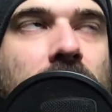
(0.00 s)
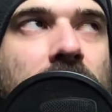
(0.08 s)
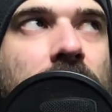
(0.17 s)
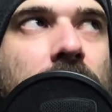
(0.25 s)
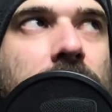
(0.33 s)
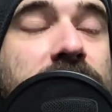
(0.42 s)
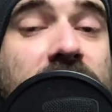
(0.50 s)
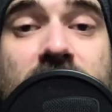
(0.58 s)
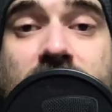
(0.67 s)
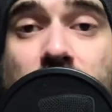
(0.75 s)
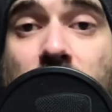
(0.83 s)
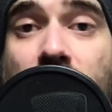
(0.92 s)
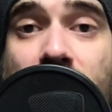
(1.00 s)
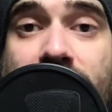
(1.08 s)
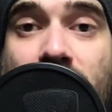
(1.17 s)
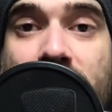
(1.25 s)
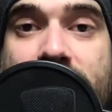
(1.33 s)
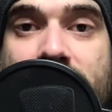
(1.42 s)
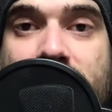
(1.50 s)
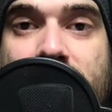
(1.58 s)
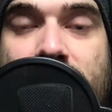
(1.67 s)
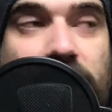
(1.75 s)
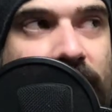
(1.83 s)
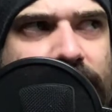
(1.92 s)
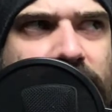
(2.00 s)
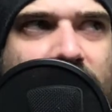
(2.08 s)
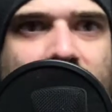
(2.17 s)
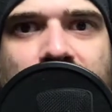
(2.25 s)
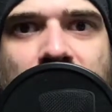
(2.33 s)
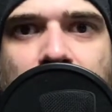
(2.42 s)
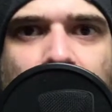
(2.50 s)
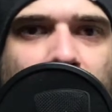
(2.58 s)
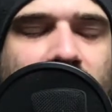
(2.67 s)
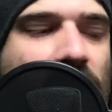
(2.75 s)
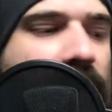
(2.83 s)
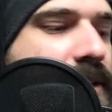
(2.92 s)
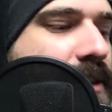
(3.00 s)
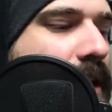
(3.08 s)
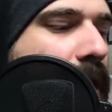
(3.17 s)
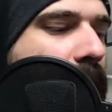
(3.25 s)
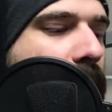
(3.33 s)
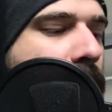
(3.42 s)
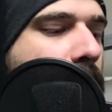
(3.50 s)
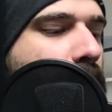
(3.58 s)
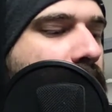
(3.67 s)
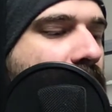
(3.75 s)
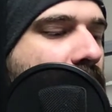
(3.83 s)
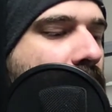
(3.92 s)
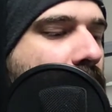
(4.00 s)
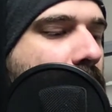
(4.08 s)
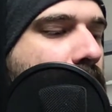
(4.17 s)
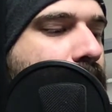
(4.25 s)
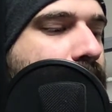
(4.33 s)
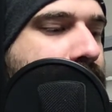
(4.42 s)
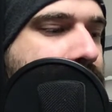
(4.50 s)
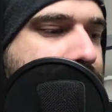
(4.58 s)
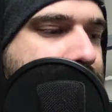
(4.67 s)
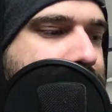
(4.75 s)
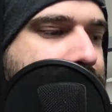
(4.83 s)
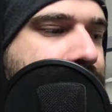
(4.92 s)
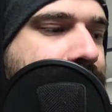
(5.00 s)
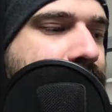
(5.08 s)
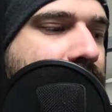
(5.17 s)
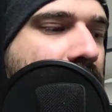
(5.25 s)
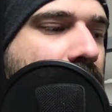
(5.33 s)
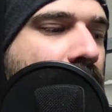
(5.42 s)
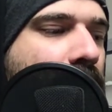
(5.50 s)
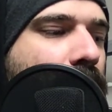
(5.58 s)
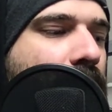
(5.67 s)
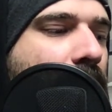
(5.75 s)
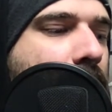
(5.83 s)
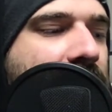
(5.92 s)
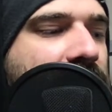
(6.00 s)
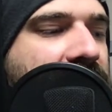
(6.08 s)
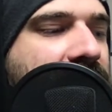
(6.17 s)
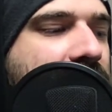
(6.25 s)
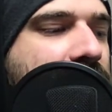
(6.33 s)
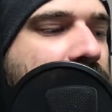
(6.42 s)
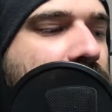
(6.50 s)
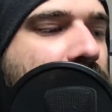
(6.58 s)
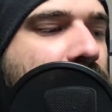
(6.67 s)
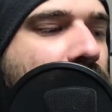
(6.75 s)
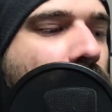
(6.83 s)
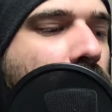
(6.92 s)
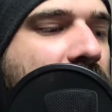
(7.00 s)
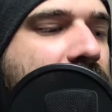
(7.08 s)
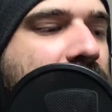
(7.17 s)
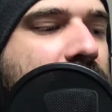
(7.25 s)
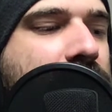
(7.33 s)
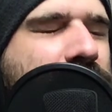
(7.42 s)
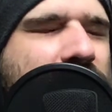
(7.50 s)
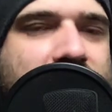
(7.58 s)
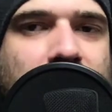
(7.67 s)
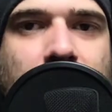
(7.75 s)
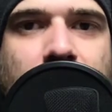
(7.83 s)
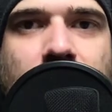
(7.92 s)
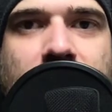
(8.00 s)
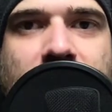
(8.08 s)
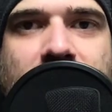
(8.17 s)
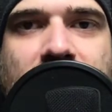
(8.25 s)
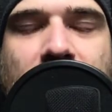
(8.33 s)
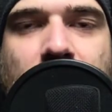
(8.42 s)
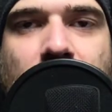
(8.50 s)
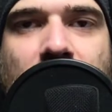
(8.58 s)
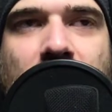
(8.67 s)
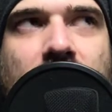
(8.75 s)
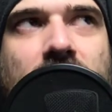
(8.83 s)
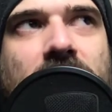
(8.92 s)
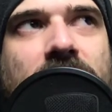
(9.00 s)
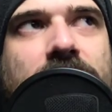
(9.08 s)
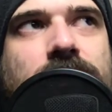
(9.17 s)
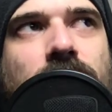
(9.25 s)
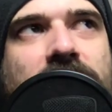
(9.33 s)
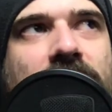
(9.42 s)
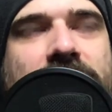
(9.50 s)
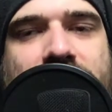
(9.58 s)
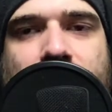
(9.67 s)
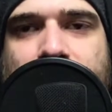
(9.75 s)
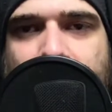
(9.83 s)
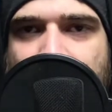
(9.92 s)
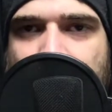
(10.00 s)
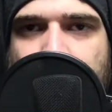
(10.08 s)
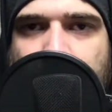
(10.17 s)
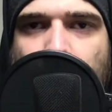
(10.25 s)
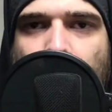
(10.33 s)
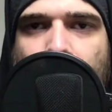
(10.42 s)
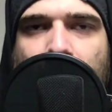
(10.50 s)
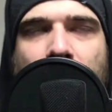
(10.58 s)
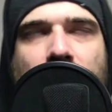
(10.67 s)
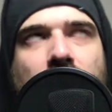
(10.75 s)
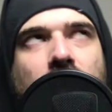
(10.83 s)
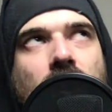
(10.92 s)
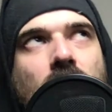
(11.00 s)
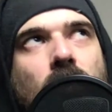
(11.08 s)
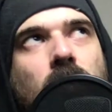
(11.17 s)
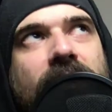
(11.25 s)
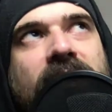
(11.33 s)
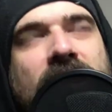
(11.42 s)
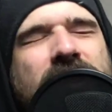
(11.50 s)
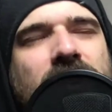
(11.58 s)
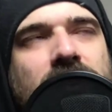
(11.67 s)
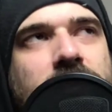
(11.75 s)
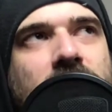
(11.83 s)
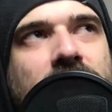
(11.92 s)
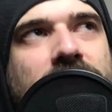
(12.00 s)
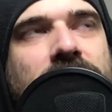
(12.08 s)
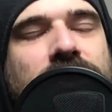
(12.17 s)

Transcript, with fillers: uh, take some of my advice, like just that general advice. Um, now, look about the fact that a week later she started using Tinder again. Here's what that tells me. What that tells me is